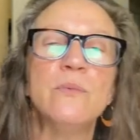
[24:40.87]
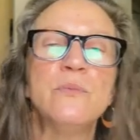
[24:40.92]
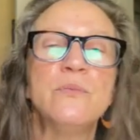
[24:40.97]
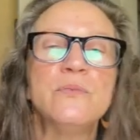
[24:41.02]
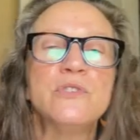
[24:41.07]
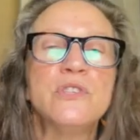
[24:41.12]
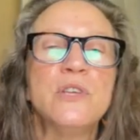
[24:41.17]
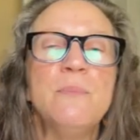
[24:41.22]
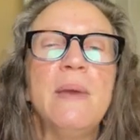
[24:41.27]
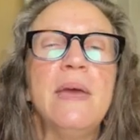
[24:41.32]

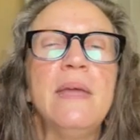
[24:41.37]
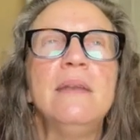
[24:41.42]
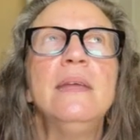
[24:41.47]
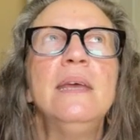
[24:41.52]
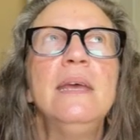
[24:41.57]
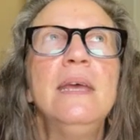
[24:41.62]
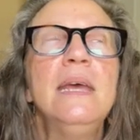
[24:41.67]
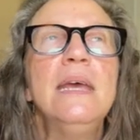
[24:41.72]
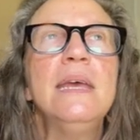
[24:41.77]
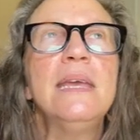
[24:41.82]
She meant
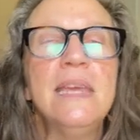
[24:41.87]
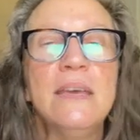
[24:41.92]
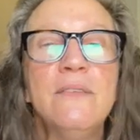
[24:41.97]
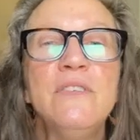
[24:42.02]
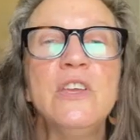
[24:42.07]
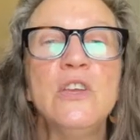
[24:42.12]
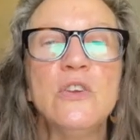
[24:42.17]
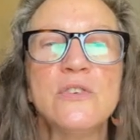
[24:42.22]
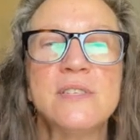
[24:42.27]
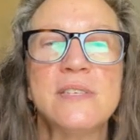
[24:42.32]

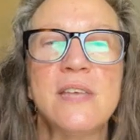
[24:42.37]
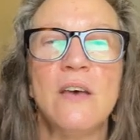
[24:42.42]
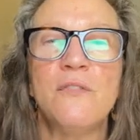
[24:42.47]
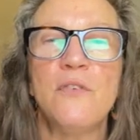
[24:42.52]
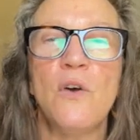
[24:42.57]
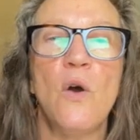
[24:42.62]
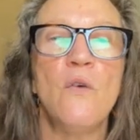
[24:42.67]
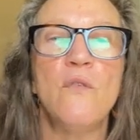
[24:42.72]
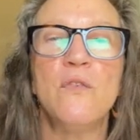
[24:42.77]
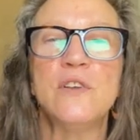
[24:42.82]
giving yourself
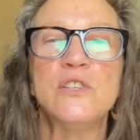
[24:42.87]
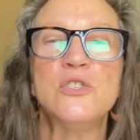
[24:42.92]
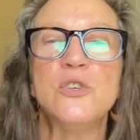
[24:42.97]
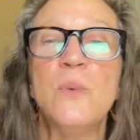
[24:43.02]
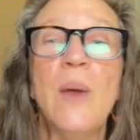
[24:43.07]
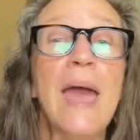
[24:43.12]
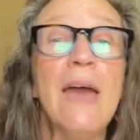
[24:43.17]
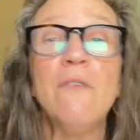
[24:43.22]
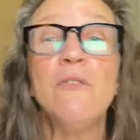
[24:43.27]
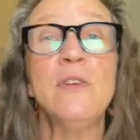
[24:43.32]
over
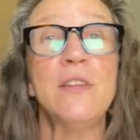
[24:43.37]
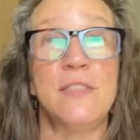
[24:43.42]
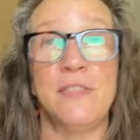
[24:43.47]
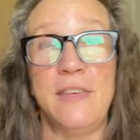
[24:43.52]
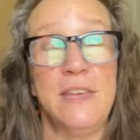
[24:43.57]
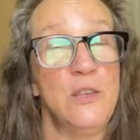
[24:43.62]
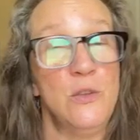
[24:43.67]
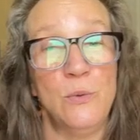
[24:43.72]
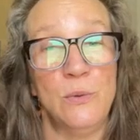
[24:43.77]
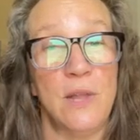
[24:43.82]
to
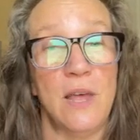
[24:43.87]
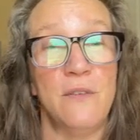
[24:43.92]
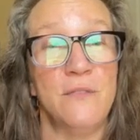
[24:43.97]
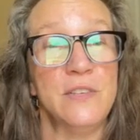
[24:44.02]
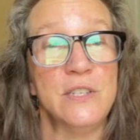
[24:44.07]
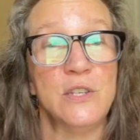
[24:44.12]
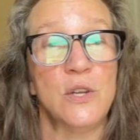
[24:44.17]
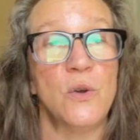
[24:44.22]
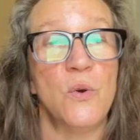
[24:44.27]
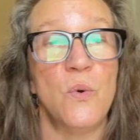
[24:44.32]
everything you love
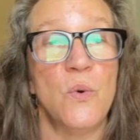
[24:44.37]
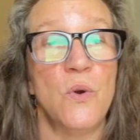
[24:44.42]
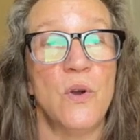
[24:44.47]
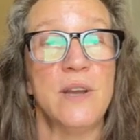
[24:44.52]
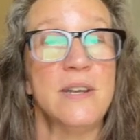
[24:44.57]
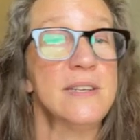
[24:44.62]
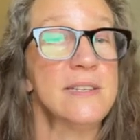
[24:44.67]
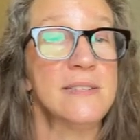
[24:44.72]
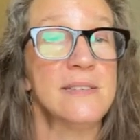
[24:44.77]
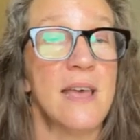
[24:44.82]
in decor
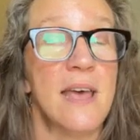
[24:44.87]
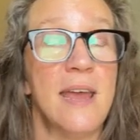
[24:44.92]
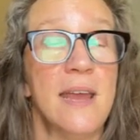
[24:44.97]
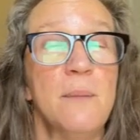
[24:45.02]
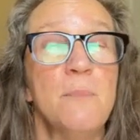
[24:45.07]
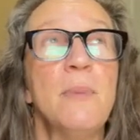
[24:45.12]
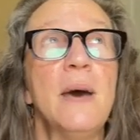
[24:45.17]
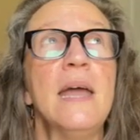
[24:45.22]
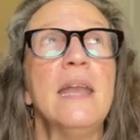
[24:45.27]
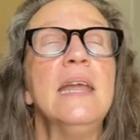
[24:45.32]
and
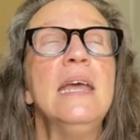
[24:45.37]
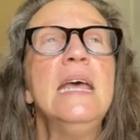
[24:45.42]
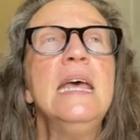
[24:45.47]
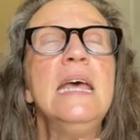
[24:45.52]
design. But